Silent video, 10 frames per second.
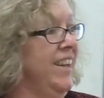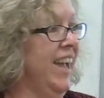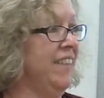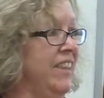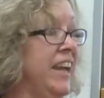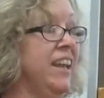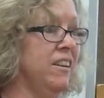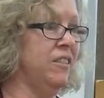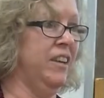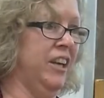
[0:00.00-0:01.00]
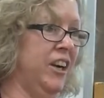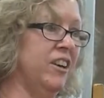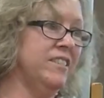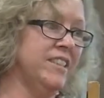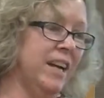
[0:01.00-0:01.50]
At the end of the
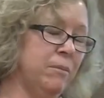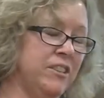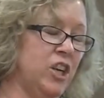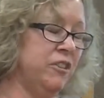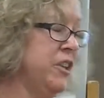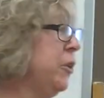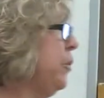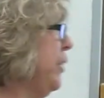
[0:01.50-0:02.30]
year, it's time to start the new